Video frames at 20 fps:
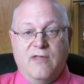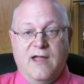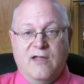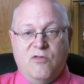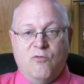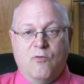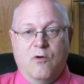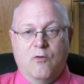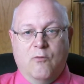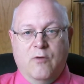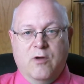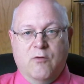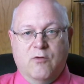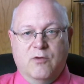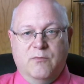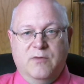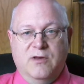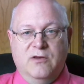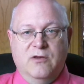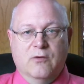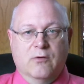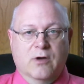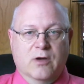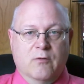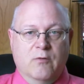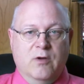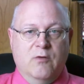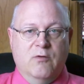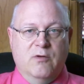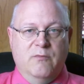that's what we would be doing.
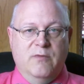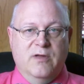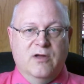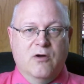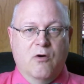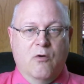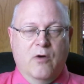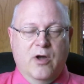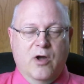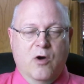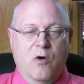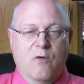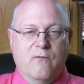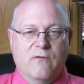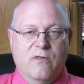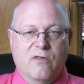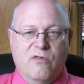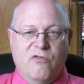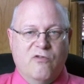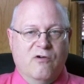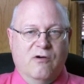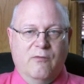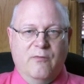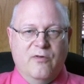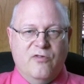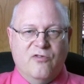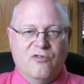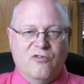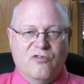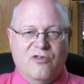We would be going over the
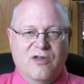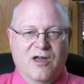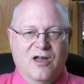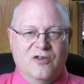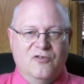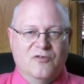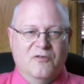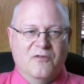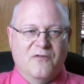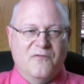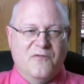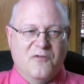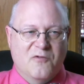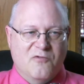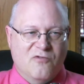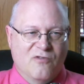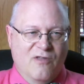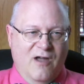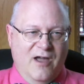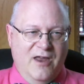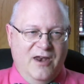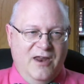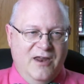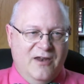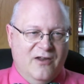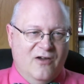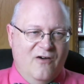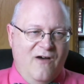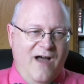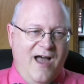syllabus and schedule the first night
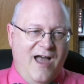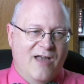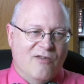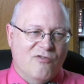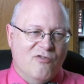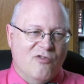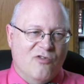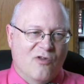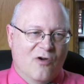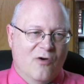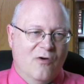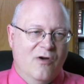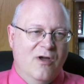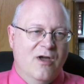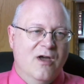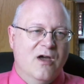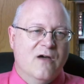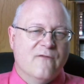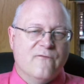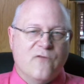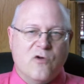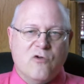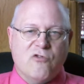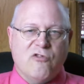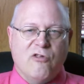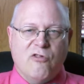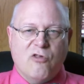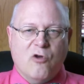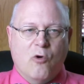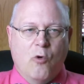in class. So
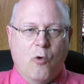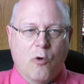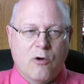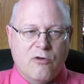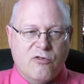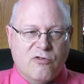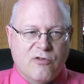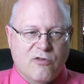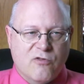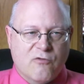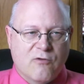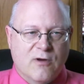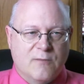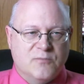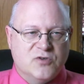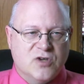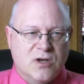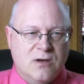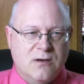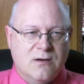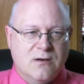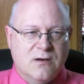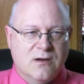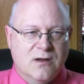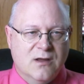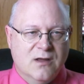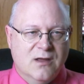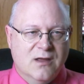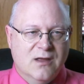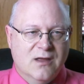first is a course description.
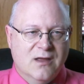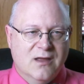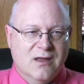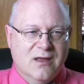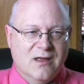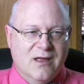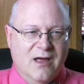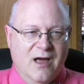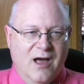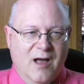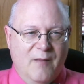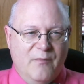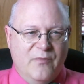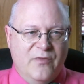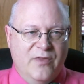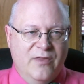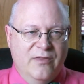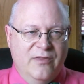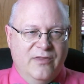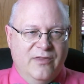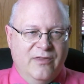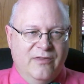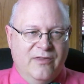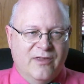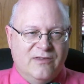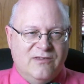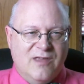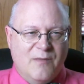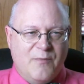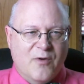
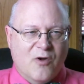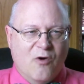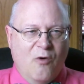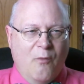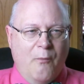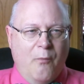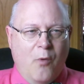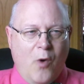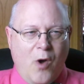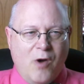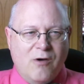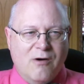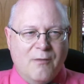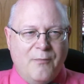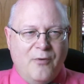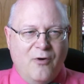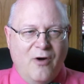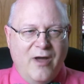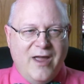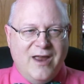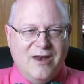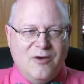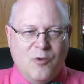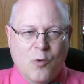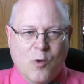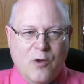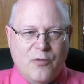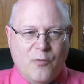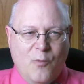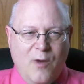The typical boilerplate,
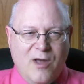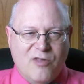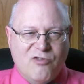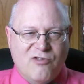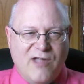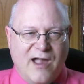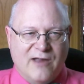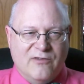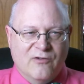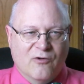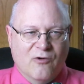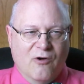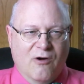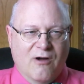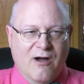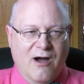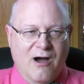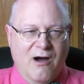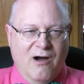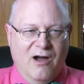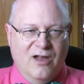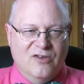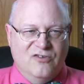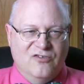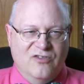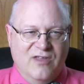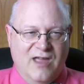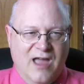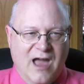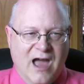Northwest Technical
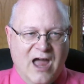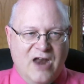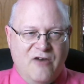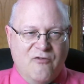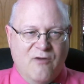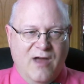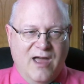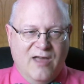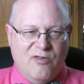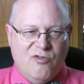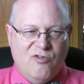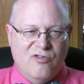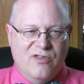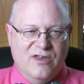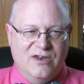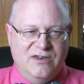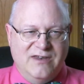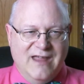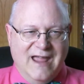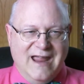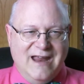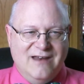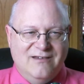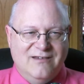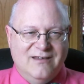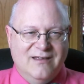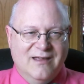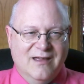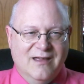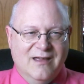College, the address, the
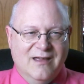date,